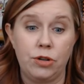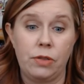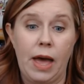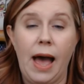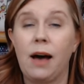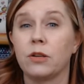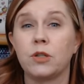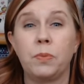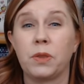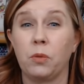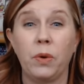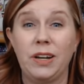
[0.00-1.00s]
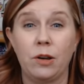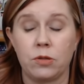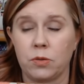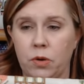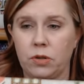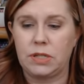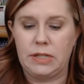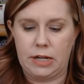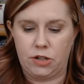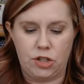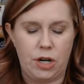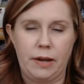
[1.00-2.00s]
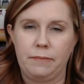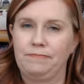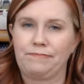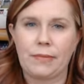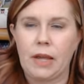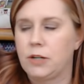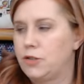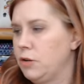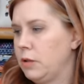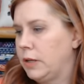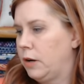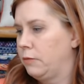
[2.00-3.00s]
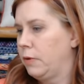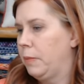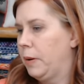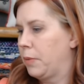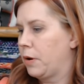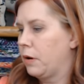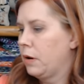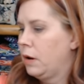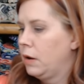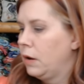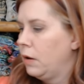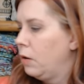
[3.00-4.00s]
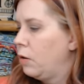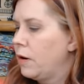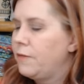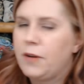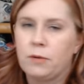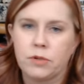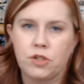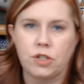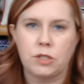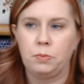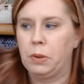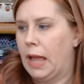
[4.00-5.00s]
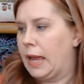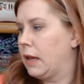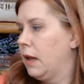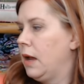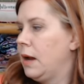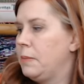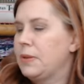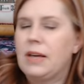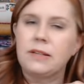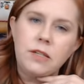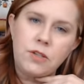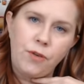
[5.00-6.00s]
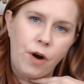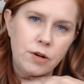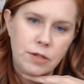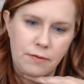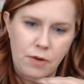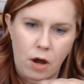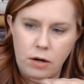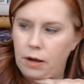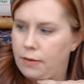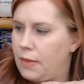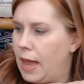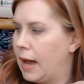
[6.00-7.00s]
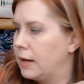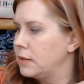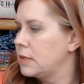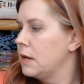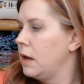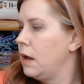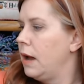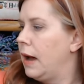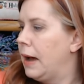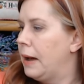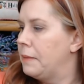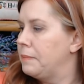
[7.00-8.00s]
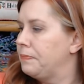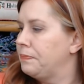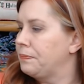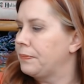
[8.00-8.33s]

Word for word: you the house, but the windows weren't stitched. I, I truly don't remember, or if it was just blank. But that's as far as I've gotten on that. Um,